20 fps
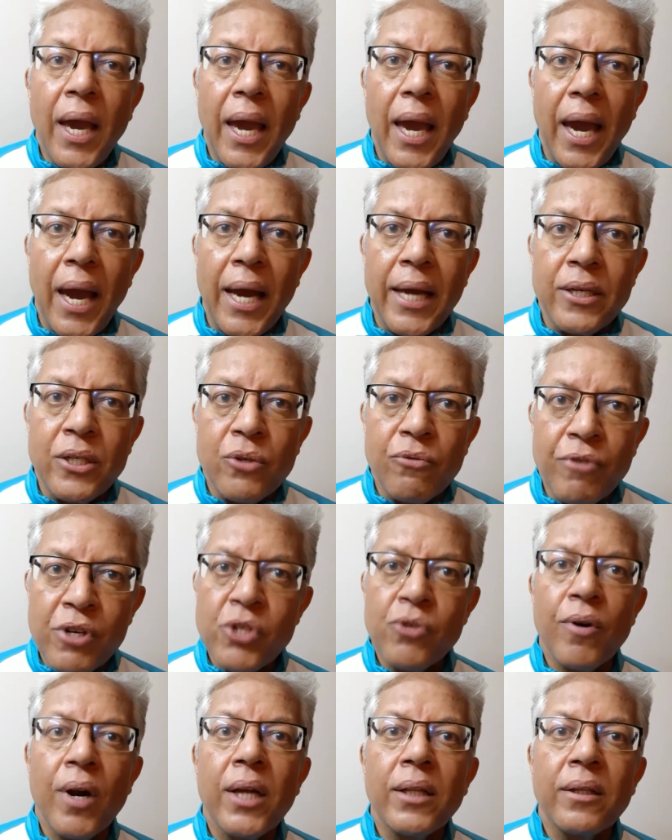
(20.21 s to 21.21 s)
And
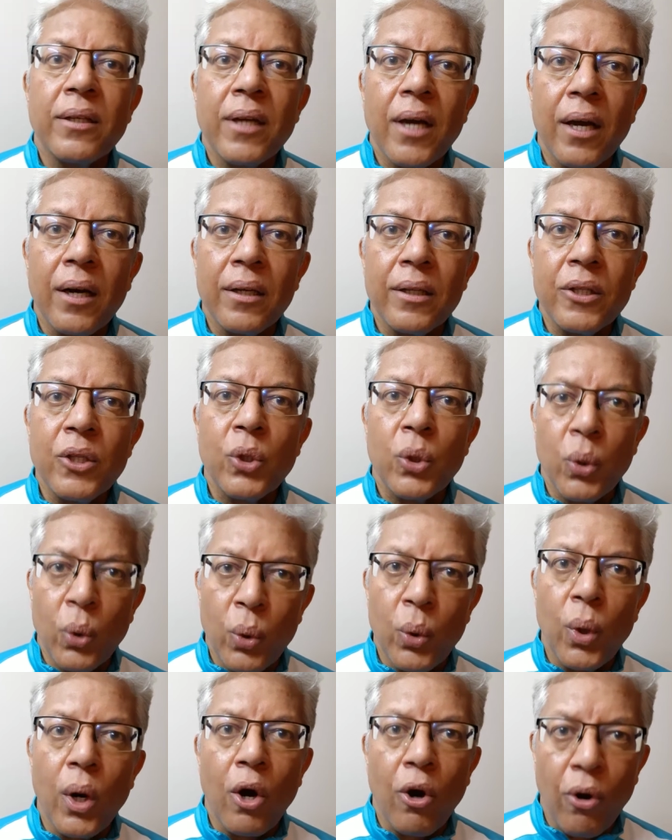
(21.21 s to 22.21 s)
Viswanathan Anand,
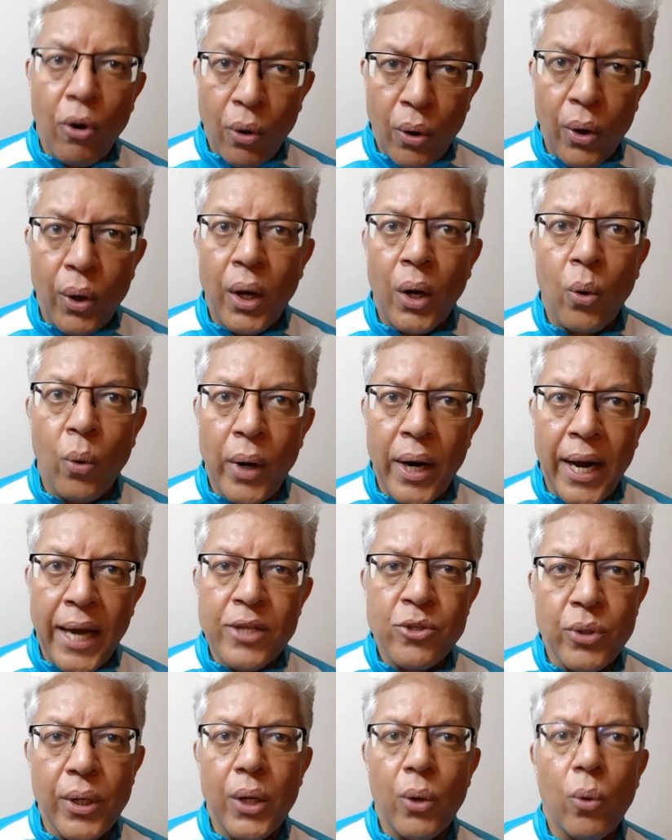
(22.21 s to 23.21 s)
who had
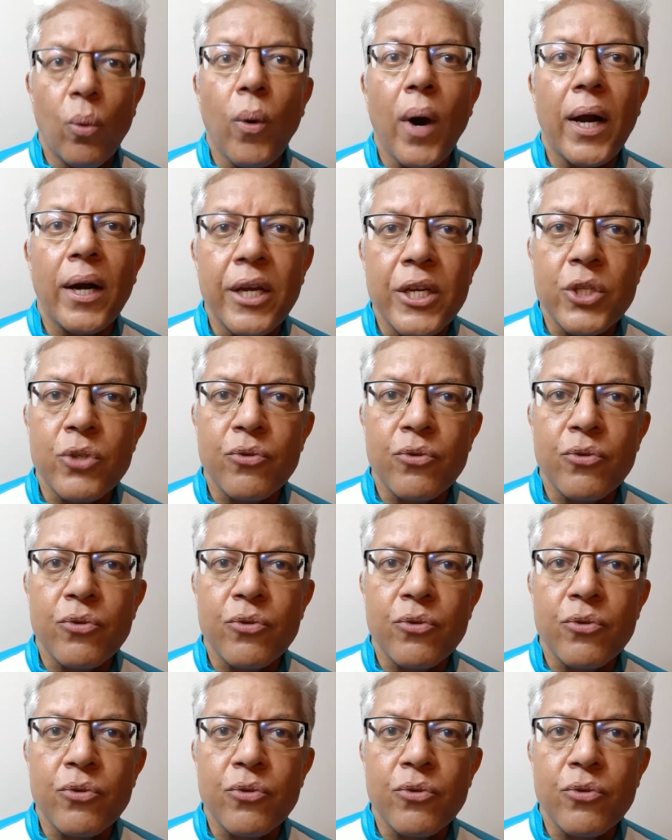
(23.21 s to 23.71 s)
actually won his